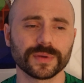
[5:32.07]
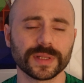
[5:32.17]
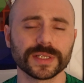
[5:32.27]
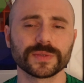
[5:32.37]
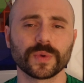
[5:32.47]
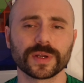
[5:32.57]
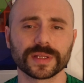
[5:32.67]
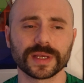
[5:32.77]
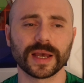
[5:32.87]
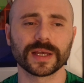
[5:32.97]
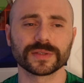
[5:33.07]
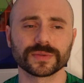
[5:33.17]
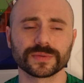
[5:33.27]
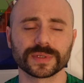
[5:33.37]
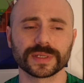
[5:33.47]
at least one of the guys
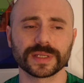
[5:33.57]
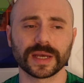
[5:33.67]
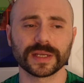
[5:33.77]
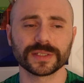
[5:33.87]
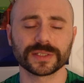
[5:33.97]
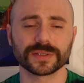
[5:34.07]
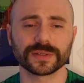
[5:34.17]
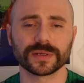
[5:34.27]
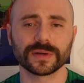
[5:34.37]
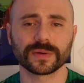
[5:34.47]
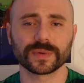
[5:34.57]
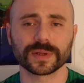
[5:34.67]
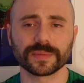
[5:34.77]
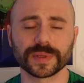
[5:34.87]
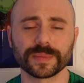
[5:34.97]
was really nice, or one
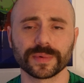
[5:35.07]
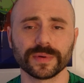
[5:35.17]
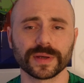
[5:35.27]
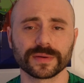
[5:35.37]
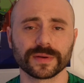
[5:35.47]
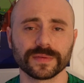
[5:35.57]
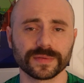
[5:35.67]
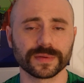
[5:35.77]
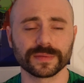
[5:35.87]
of the people. I don't know